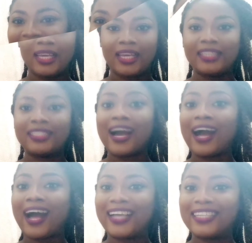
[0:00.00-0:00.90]
In
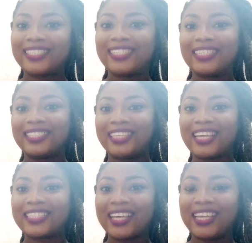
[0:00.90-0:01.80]
height, the
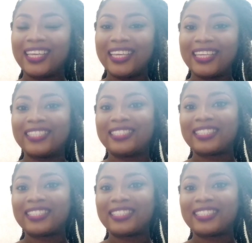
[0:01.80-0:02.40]
letter E is